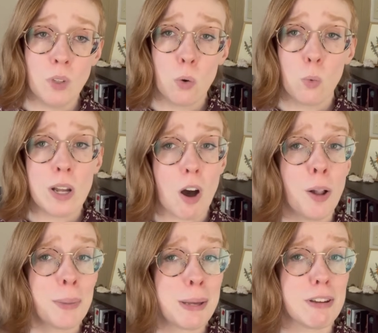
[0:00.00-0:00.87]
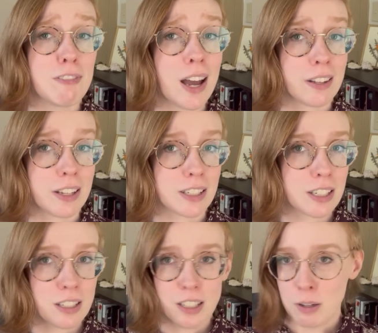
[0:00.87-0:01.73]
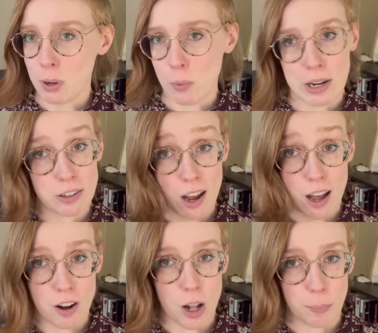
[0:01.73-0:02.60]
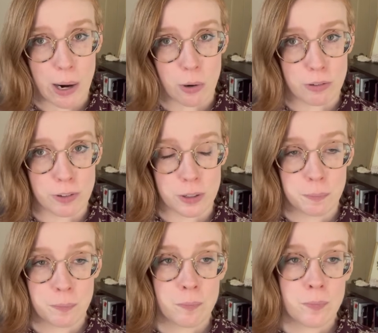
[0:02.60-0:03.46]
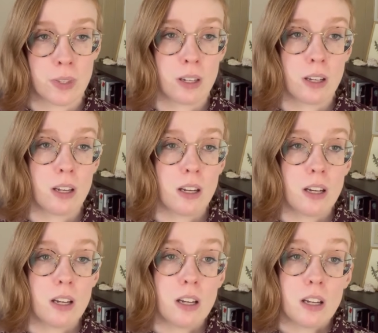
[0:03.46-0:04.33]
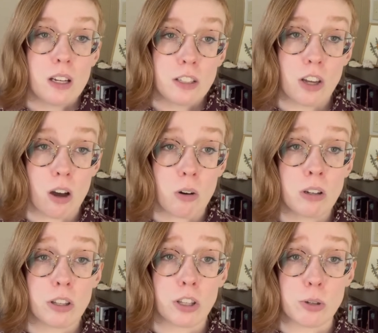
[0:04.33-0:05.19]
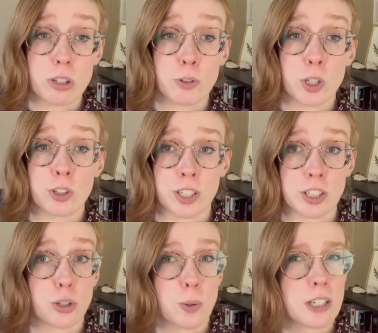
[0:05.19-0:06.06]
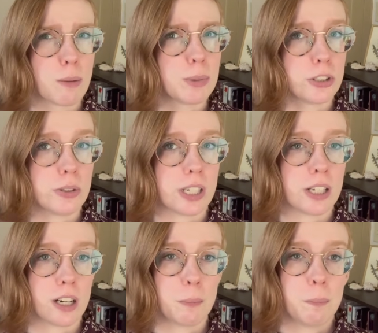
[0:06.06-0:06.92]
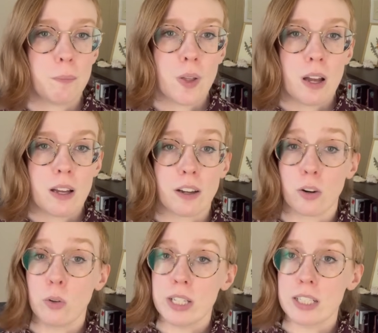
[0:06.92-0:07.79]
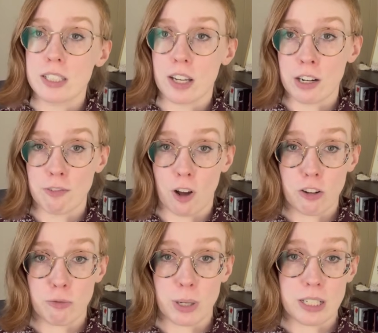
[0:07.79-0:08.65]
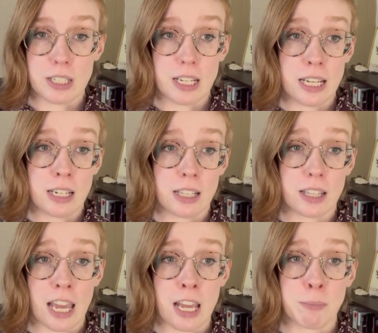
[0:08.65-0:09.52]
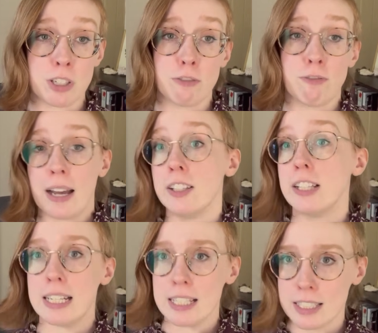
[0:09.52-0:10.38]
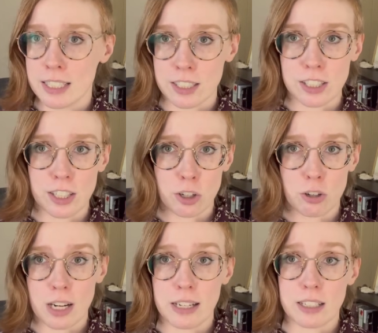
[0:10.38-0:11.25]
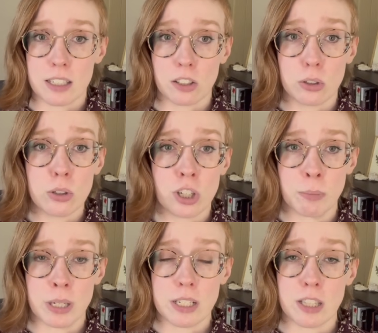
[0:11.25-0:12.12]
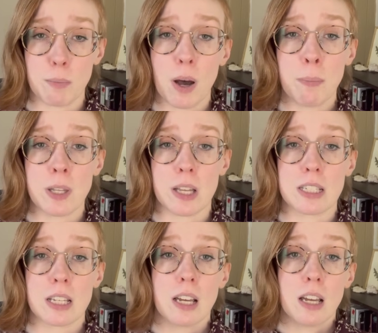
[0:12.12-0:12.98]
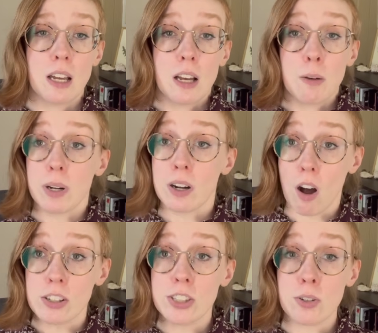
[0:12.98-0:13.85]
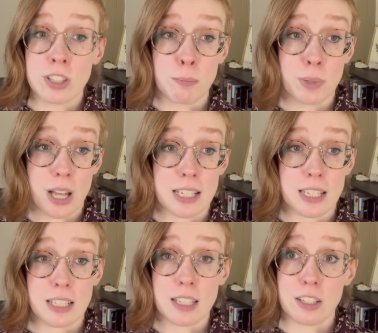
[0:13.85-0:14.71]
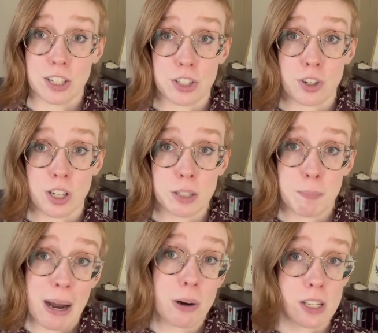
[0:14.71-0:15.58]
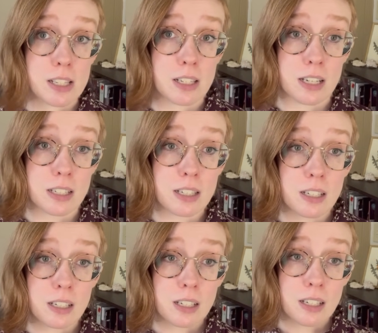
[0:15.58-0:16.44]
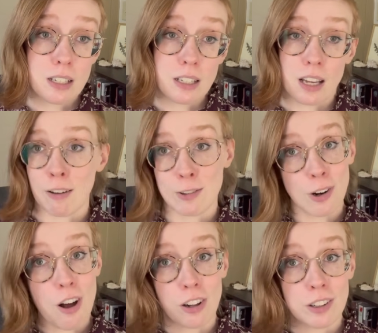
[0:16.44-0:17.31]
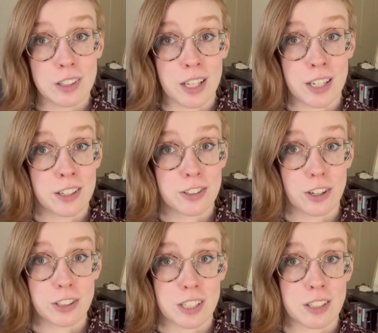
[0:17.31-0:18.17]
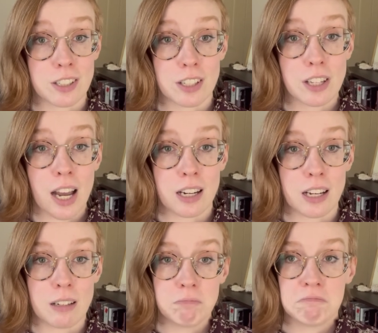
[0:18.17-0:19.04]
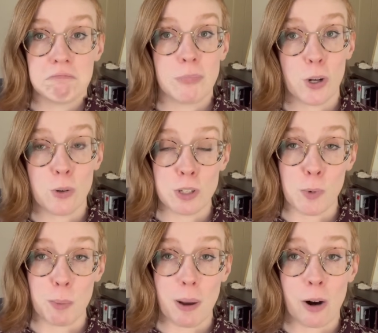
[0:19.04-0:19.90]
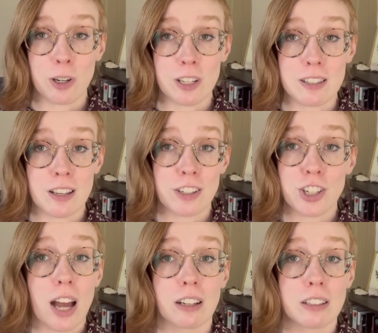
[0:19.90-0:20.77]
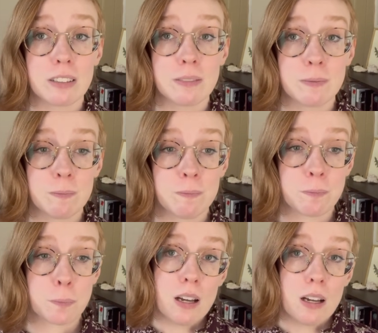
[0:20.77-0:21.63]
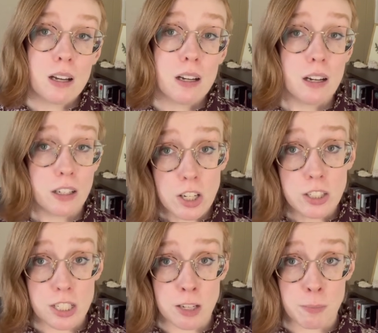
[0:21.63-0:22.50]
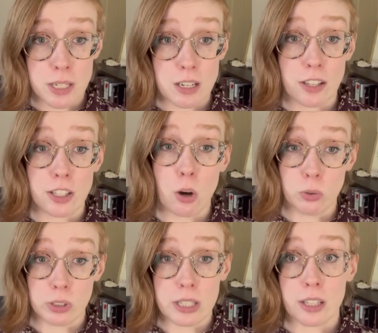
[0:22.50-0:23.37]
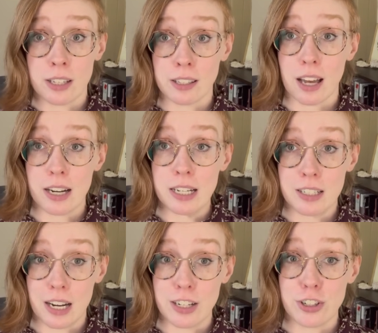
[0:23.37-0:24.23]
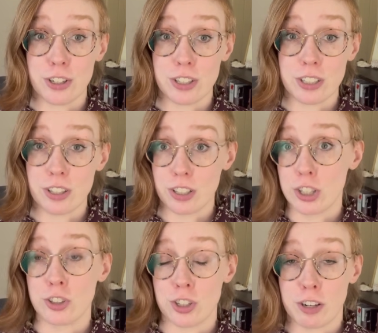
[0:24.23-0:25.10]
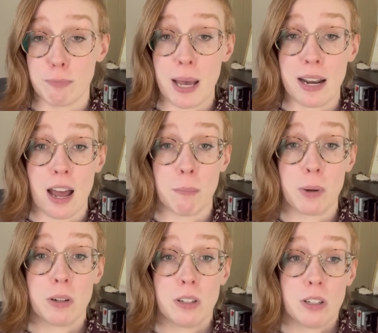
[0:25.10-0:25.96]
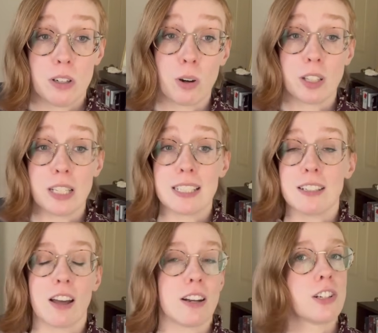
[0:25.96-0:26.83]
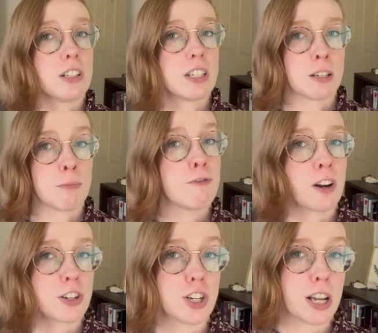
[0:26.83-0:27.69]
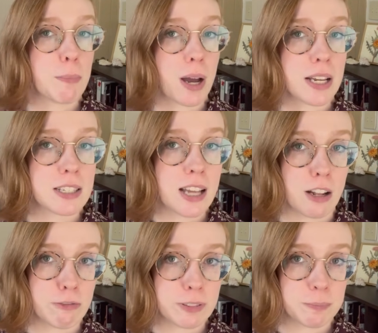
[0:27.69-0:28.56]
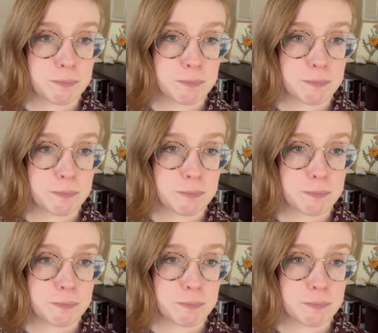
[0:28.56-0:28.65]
We all may be violent, but we are not all powerful. So, the use of children is doing double duty here. Not only does their involvement in the games defile innocence and create disillusionment in the populace, but it also symbolizes the district's powerlessness. After all, in an adultist society, who is more powerless than a child? Adultism is not the only thing that endangers the children of Panem, or at least not adultism functioning by itself.